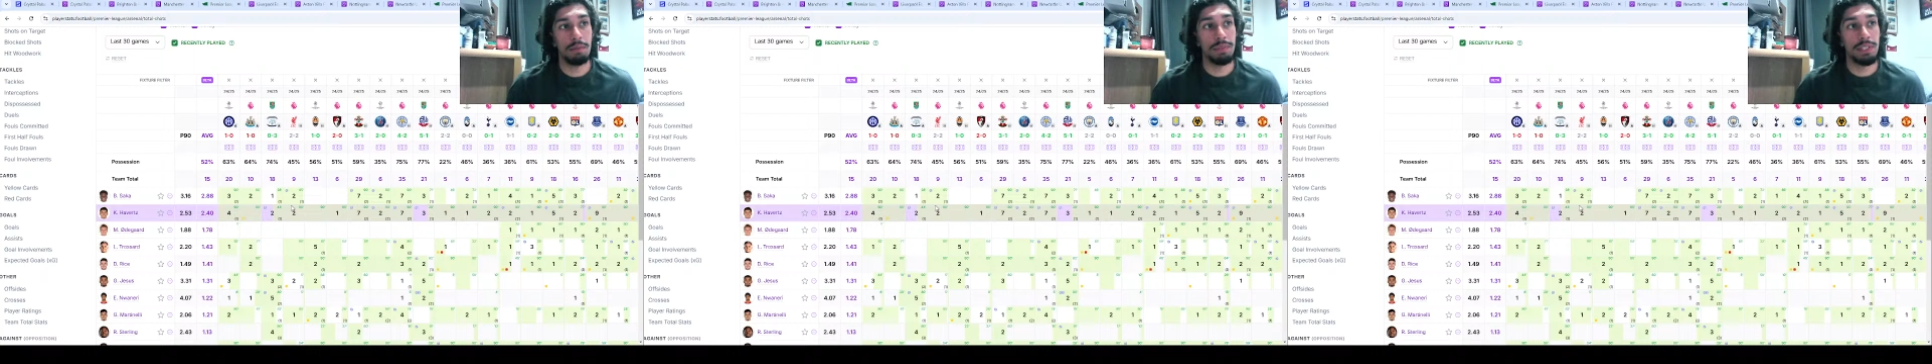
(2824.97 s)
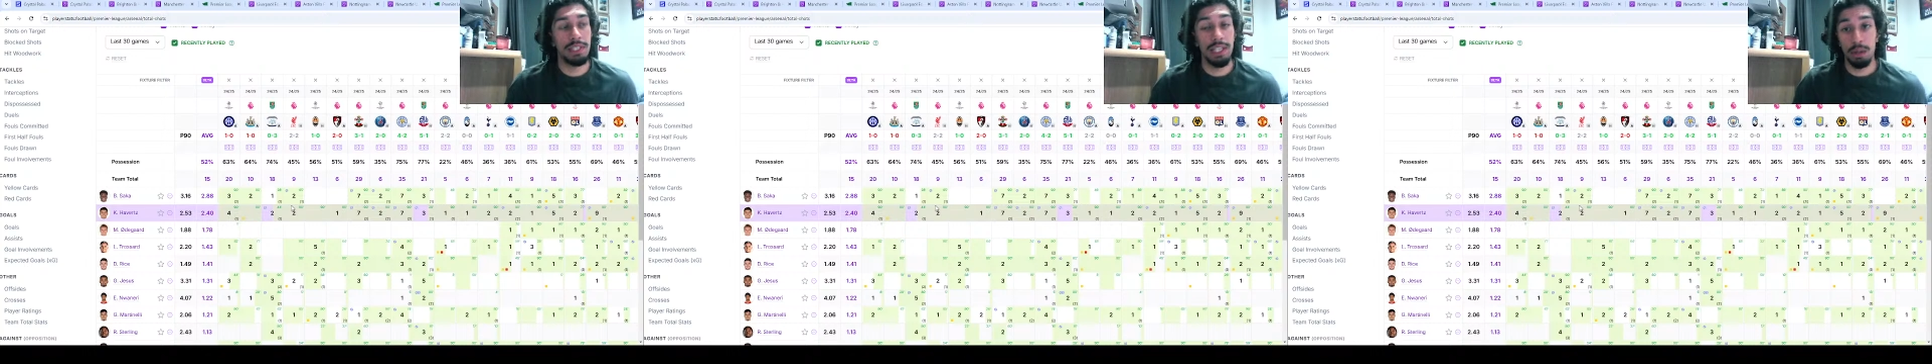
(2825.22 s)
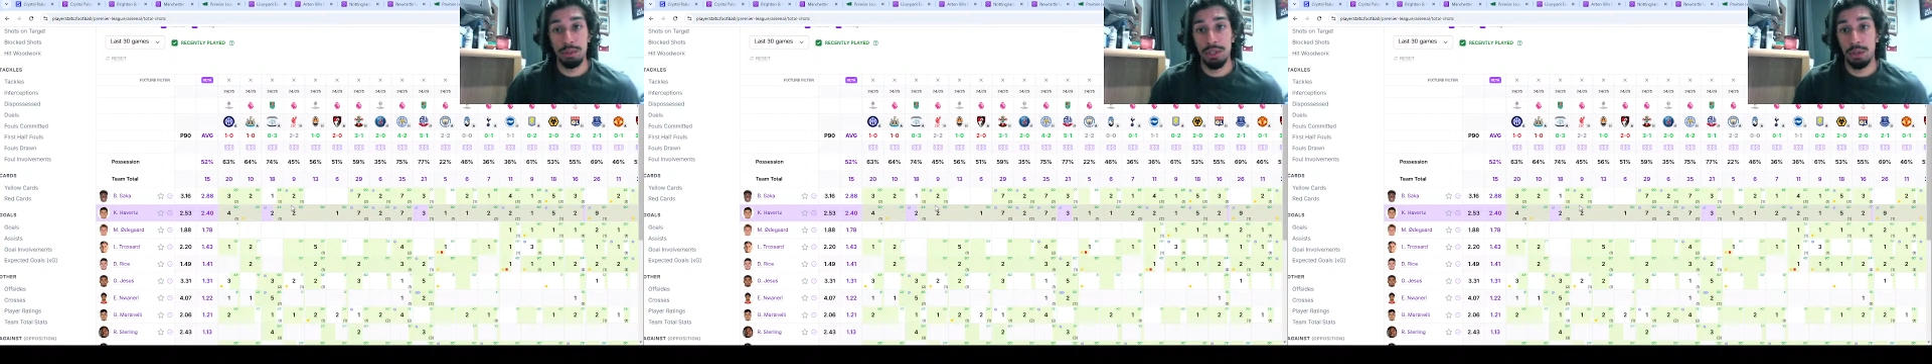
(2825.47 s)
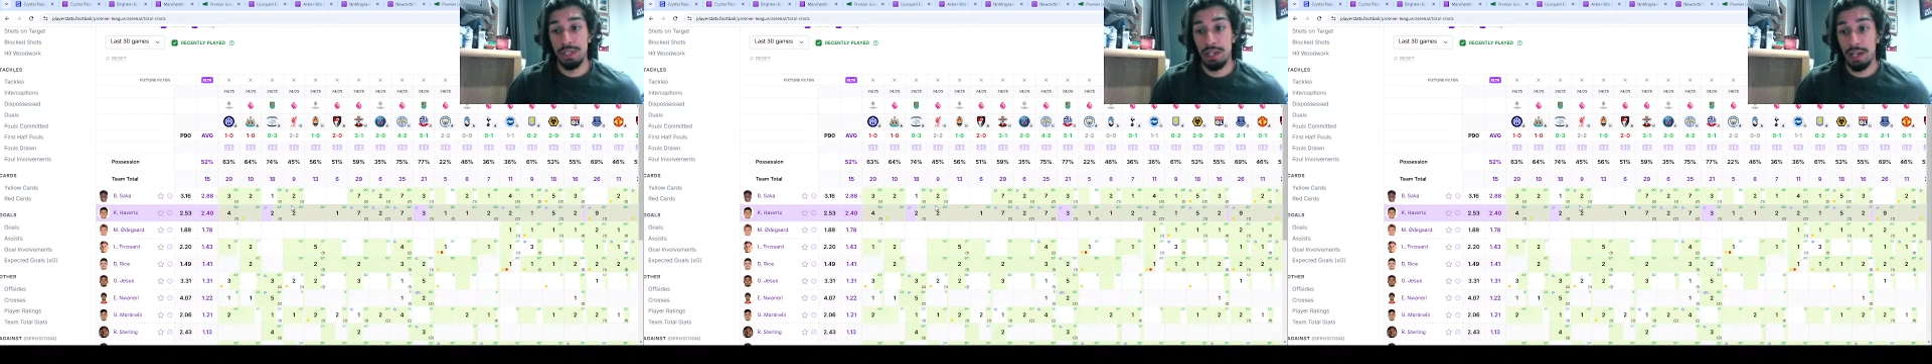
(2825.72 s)
see how
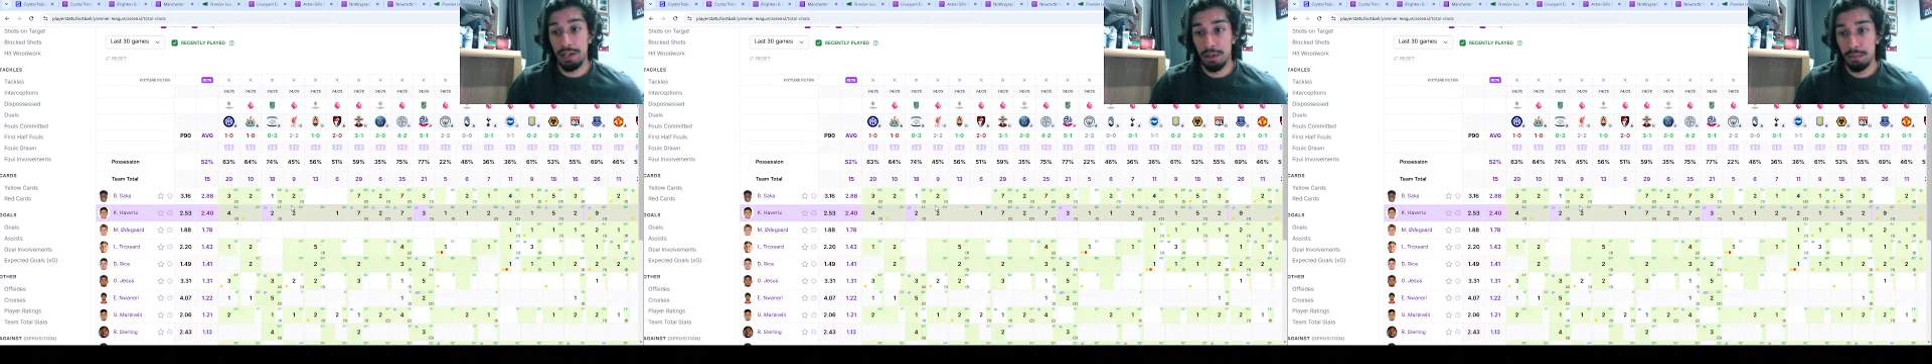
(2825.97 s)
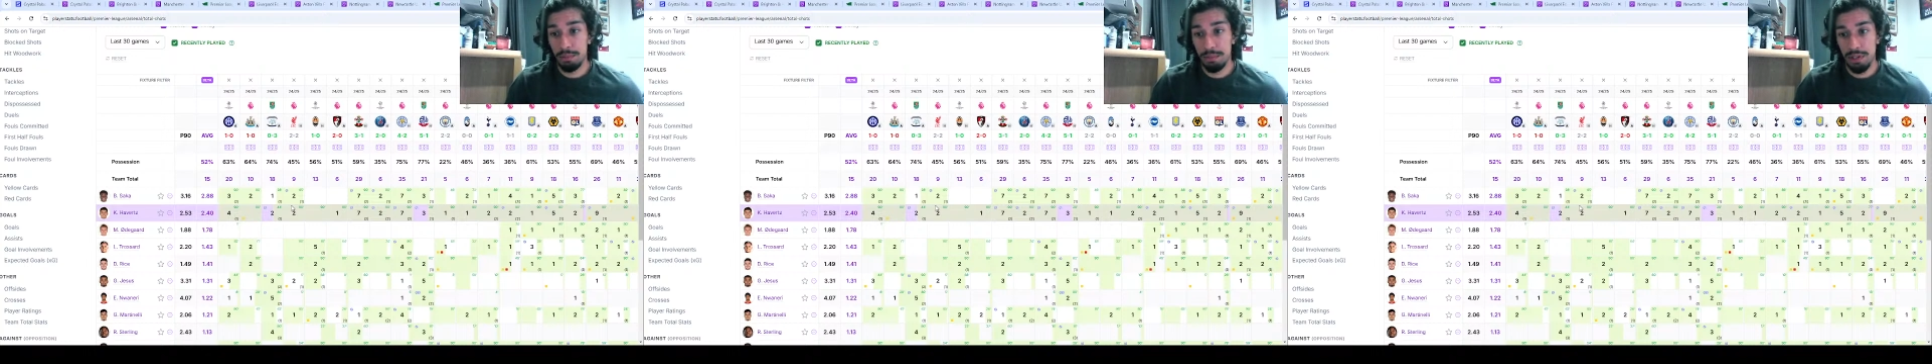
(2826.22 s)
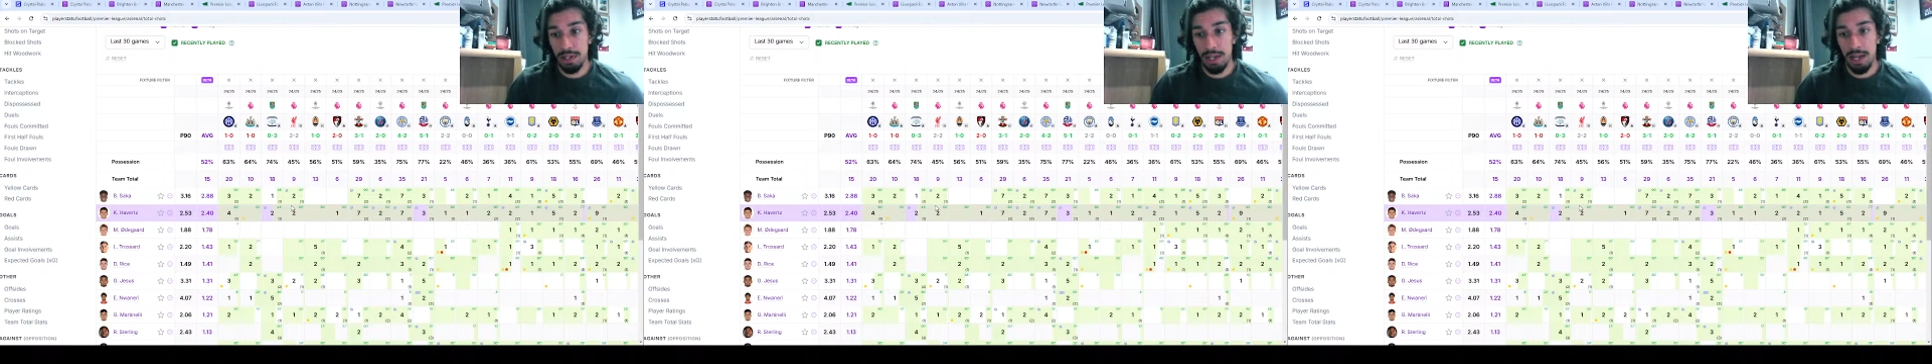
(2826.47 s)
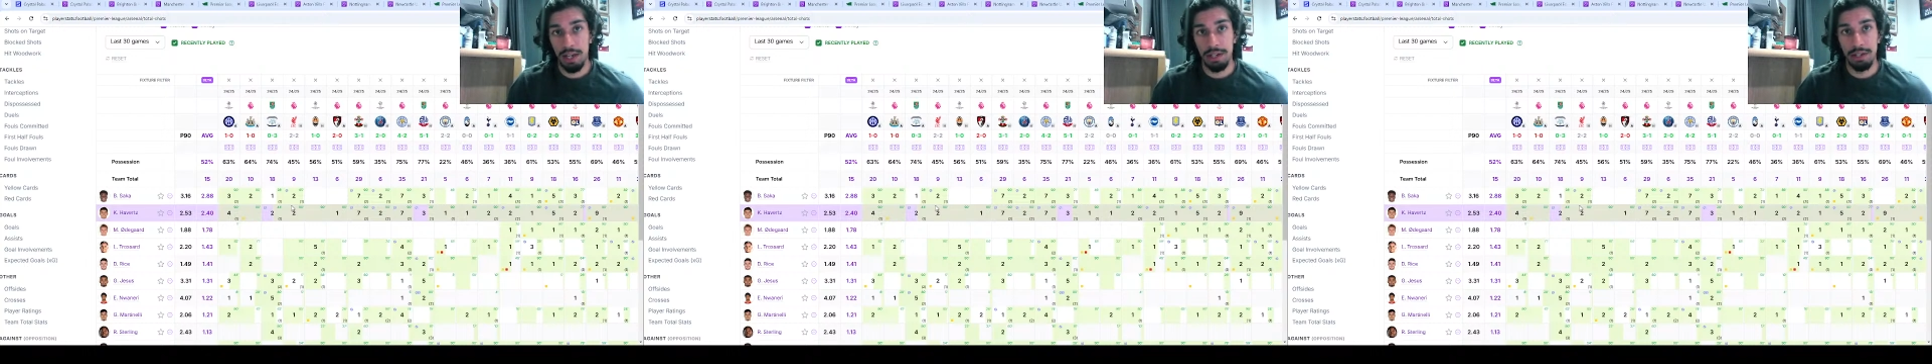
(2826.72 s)
Chelsea line up,
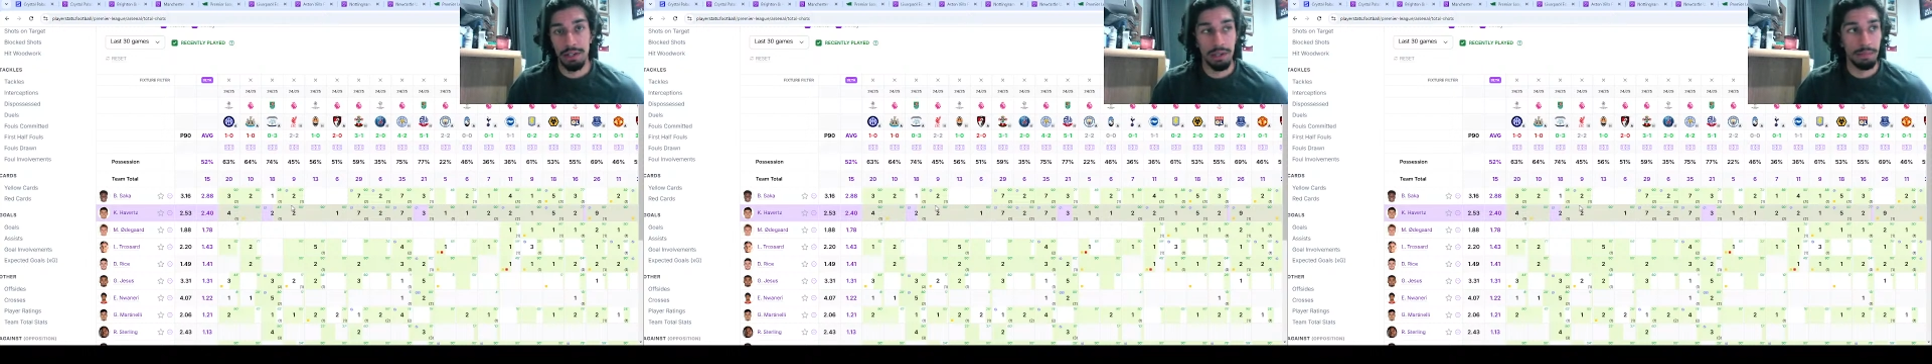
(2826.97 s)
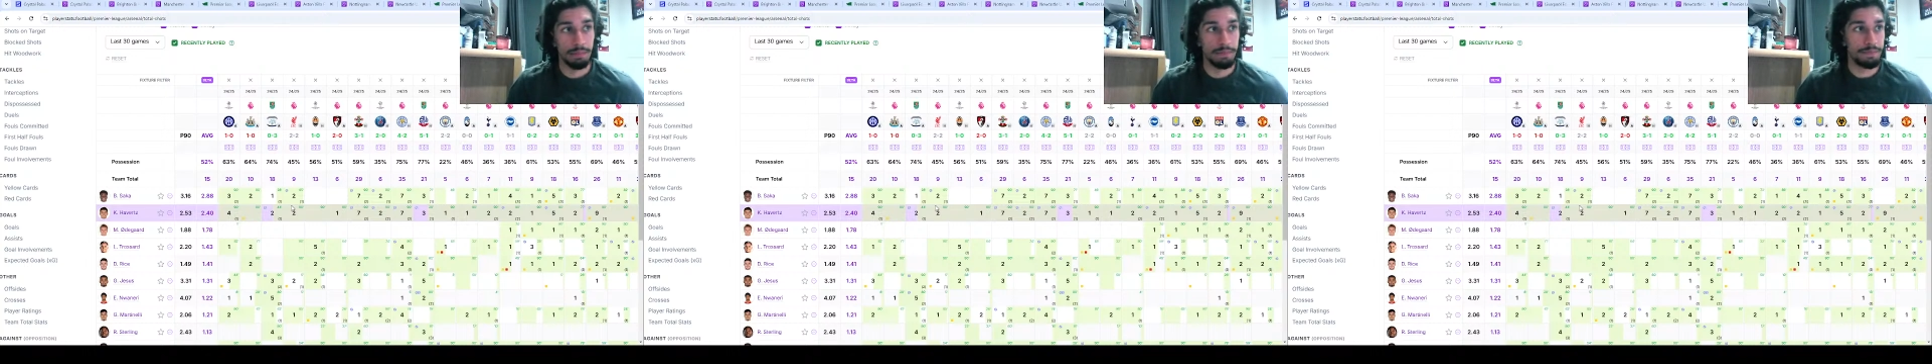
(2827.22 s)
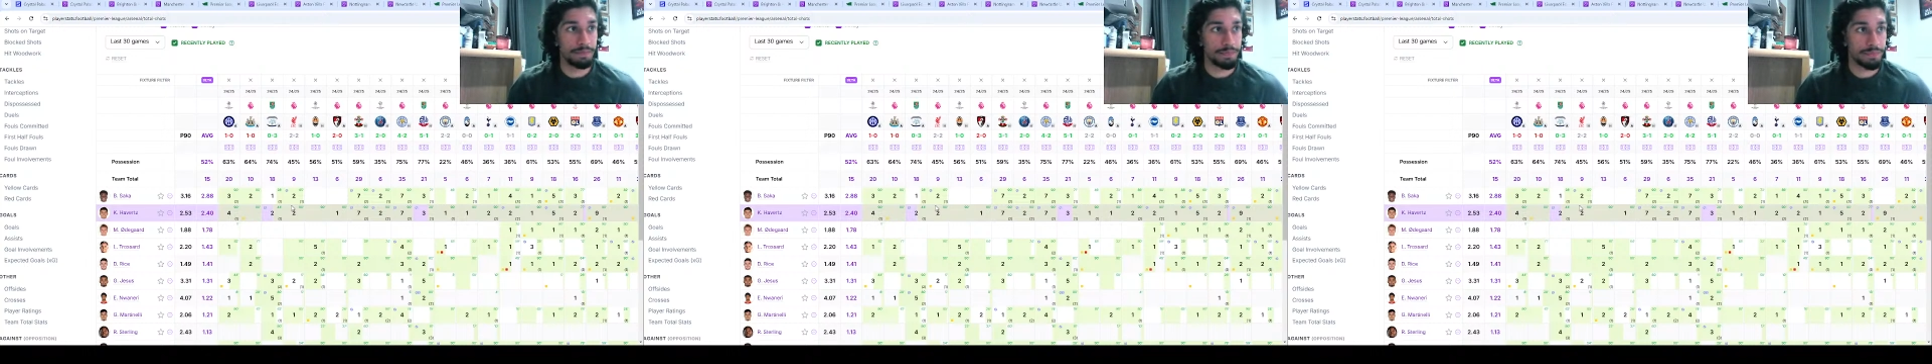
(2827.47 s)
and